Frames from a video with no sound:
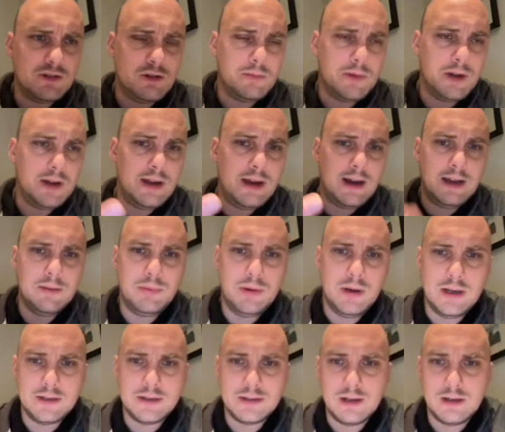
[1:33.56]
on my
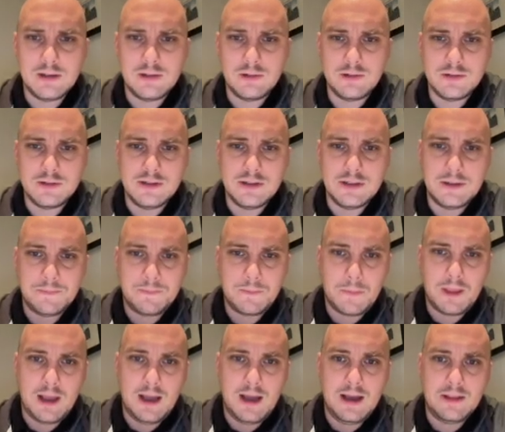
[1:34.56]
iPad earlier on today.
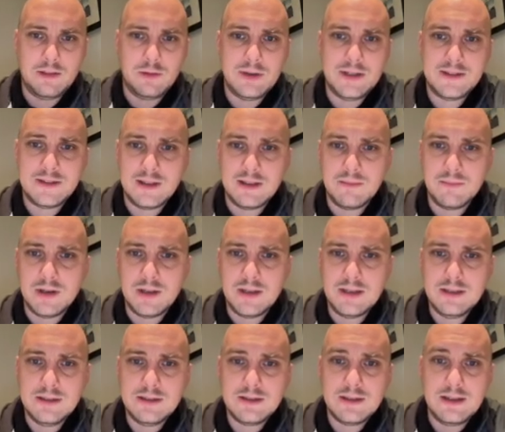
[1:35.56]
And the way to send the money
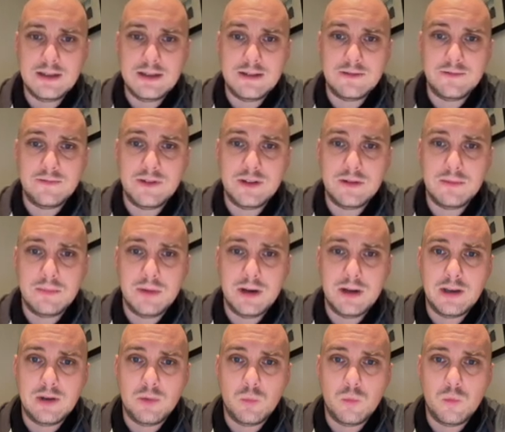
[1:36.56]
is via
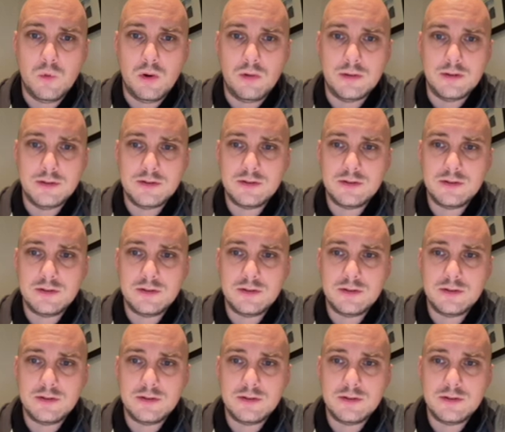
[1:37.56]
my wallet.